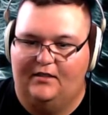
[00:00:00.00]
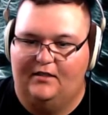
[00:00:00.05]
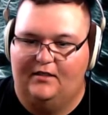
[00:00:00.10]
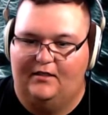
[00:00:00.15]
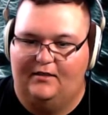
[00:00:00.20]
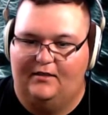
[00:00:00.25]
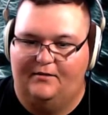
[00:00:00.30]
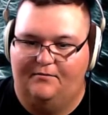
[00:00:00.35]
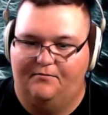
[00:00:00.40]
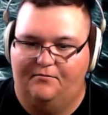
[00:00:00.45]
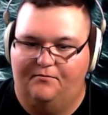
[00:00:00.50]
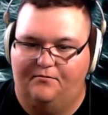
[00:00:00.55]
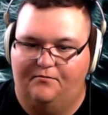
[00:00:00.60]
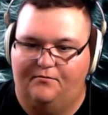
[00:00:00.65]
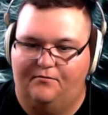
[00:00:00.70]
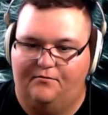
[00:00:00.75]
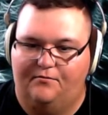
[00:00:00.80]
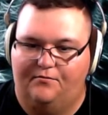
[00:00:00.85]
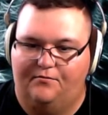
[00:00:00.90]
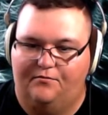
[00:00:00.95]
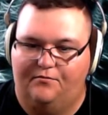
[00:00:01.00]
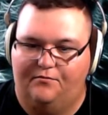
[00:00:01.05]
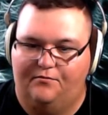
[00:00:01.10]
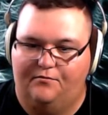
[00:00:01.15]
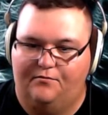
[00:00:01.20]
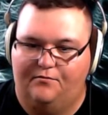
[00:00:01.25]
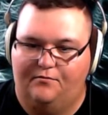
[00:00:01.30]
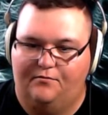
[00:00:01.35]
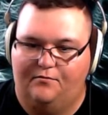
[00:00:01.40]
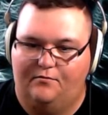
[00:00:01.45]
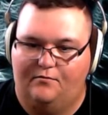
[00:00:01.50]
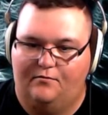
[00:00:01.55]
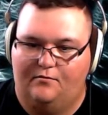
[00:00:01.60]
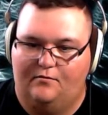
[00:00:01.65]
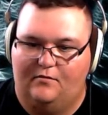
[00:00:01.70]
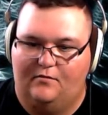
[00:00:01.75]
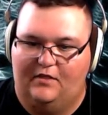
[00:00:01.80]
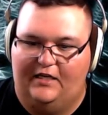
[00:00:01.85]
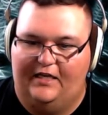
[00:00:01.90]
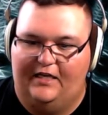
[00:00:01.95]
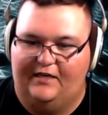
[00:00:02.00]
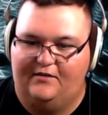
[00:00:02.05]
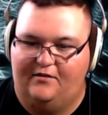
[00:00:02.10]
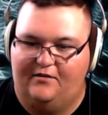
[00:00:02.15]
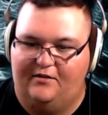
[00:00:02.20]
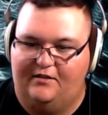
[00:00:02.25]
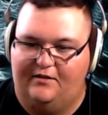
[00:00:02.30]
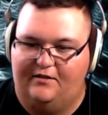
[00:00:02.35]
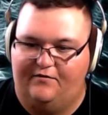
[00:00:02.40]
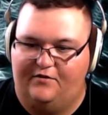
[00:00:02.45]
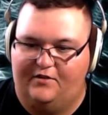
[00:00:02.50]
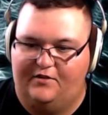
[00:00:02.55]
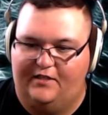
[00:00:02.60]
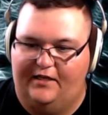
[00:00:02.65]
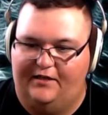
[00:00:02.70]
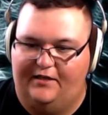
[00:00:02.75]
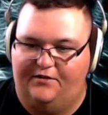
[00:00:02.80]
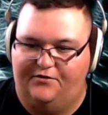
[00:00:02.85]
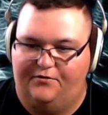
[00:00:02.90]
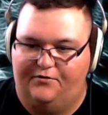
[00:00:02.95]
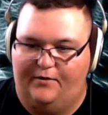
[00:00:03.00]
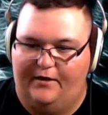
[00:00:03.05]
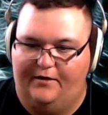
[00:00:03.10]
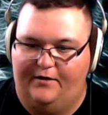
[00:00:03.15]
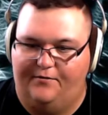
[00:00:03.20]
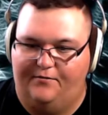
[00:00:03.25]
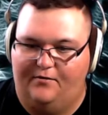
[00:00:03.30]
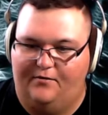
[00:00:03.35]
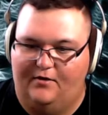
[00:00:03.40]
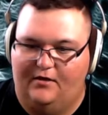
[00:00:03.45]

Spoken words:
it has all these different settings, right?